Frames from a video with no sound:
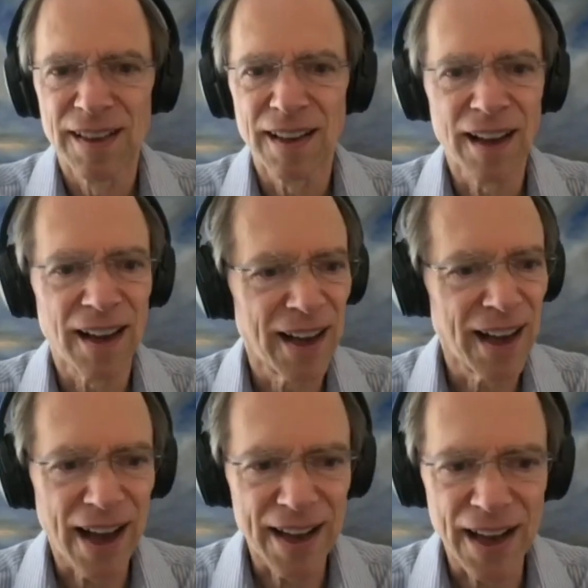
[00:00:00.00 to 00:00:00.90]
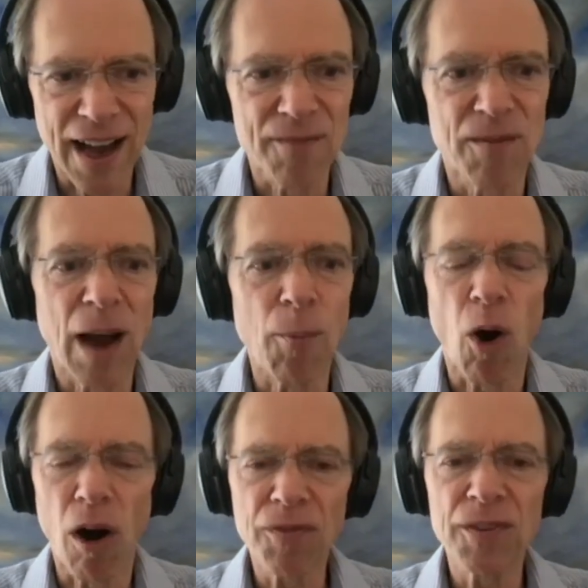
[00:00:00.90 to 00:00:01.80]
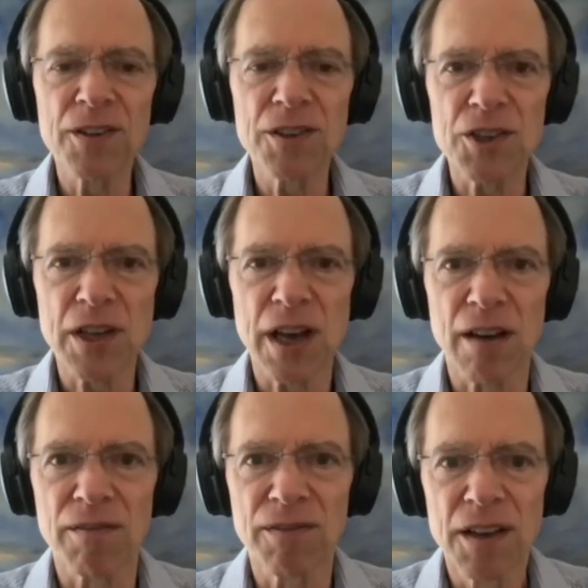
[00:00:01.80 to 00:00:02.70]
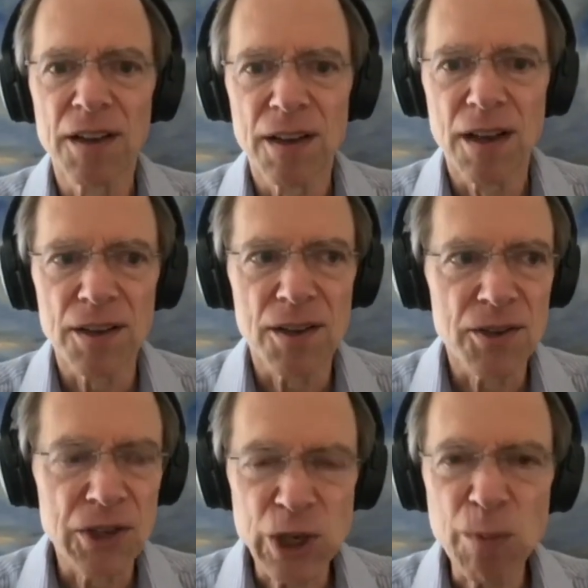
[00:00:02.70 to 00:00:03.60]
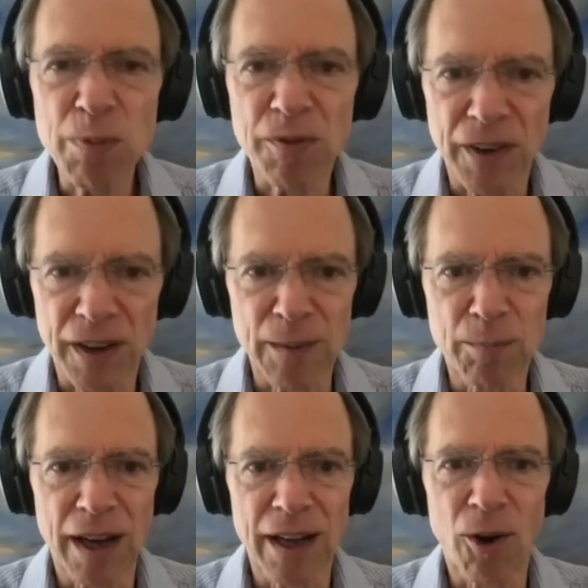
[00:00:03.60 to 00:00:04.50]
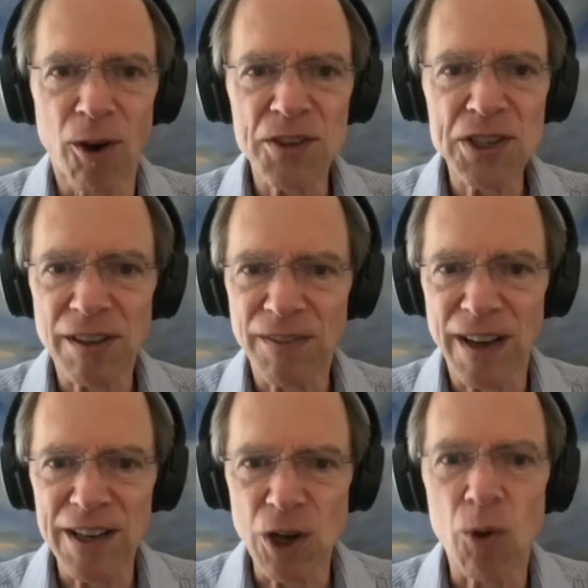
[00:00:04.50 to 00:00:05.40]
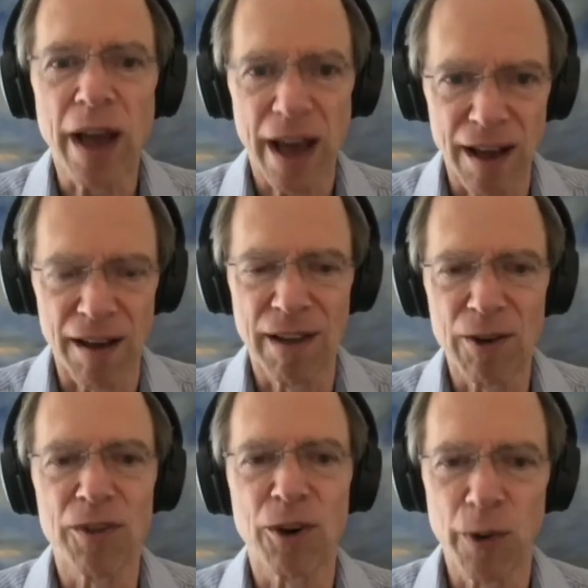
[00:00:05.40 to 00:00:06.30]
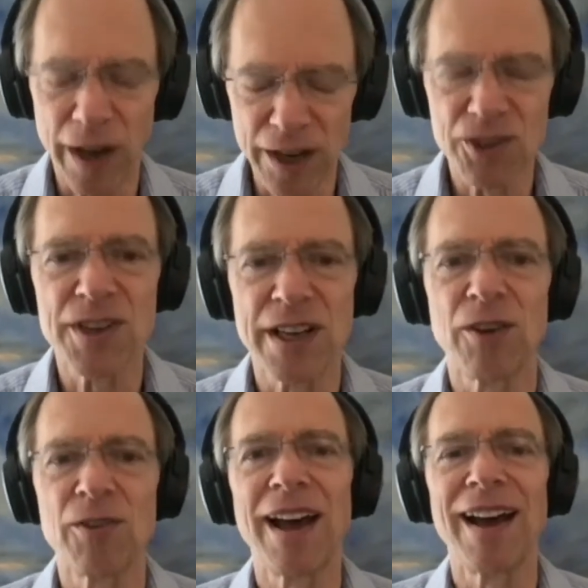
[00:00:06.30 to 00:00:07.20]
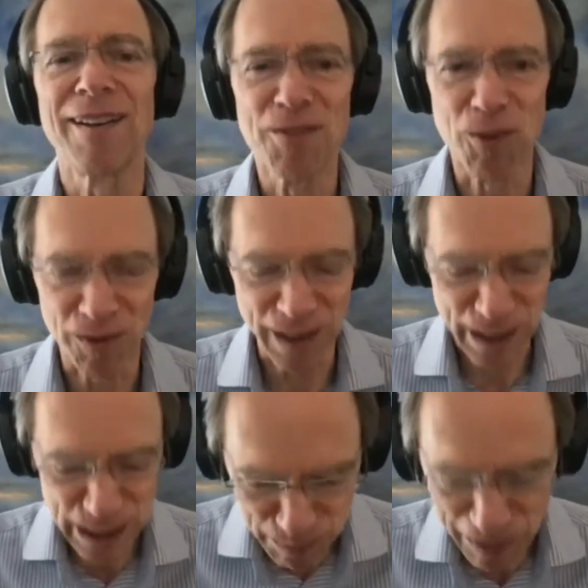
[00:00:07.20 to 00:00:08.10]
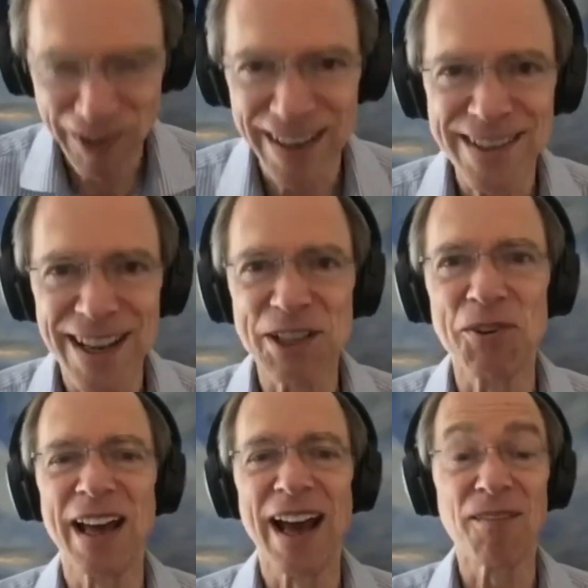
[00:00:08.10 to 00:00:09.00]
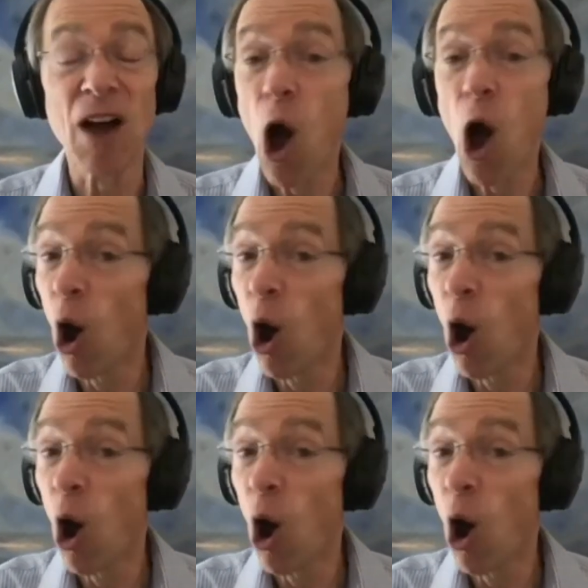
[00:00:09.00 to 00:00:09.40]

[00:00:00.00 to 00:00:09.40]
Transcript: Yeah, I, i am often just kind of stupefied by all the stuff I don't have, I, the credentials I don't have, the, the experience I don't have,